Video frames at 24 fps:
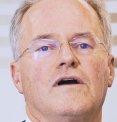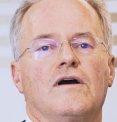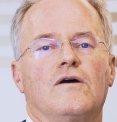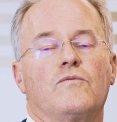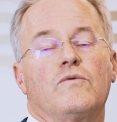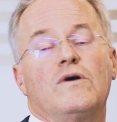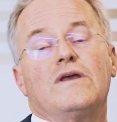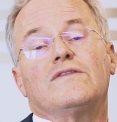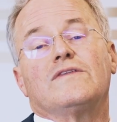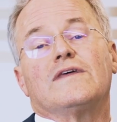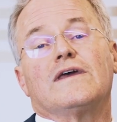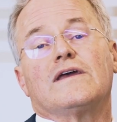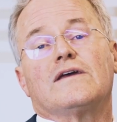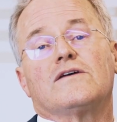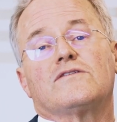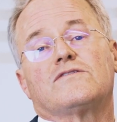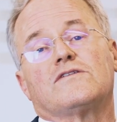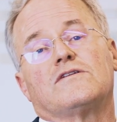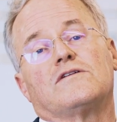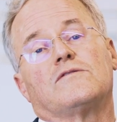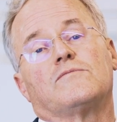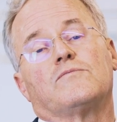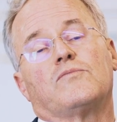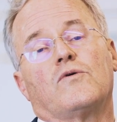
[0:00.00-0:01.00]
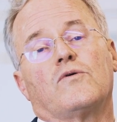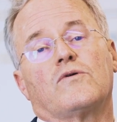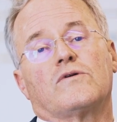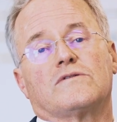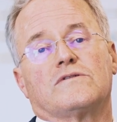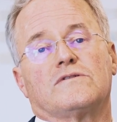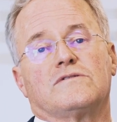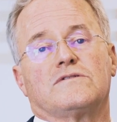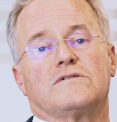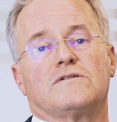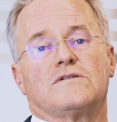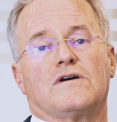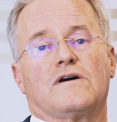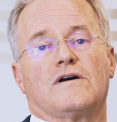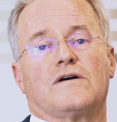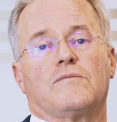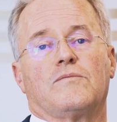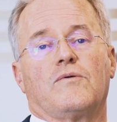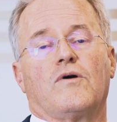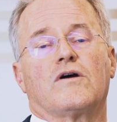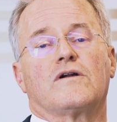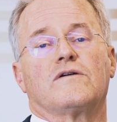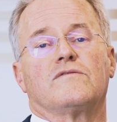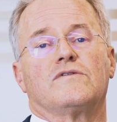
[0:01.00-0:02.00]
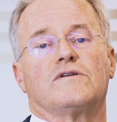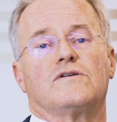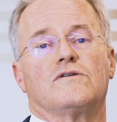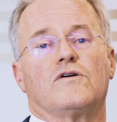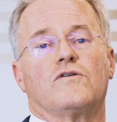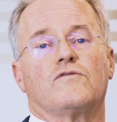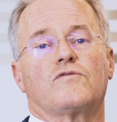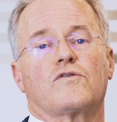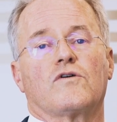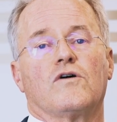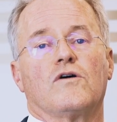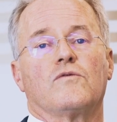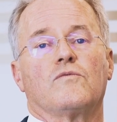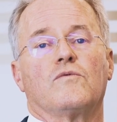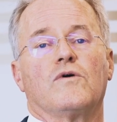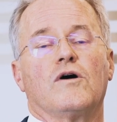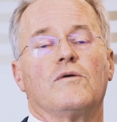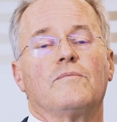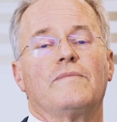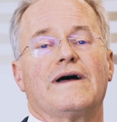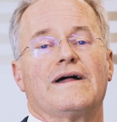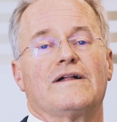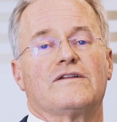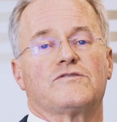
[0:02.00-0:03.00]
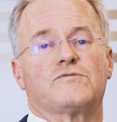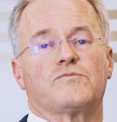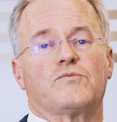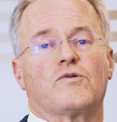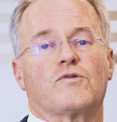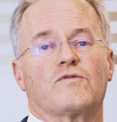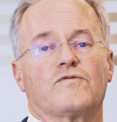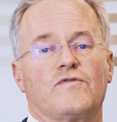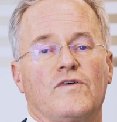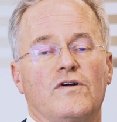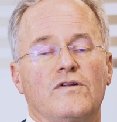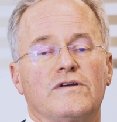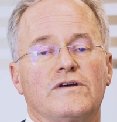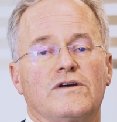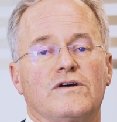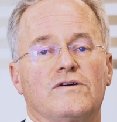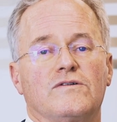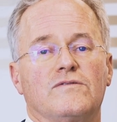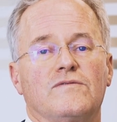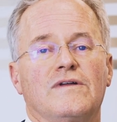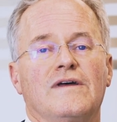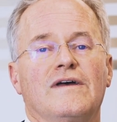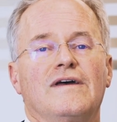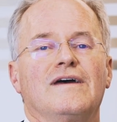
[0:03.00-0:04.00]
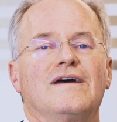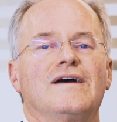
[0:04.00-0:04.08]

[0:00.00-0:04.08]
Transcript: we think it's an important uh, part of an overall well-balanced portfolio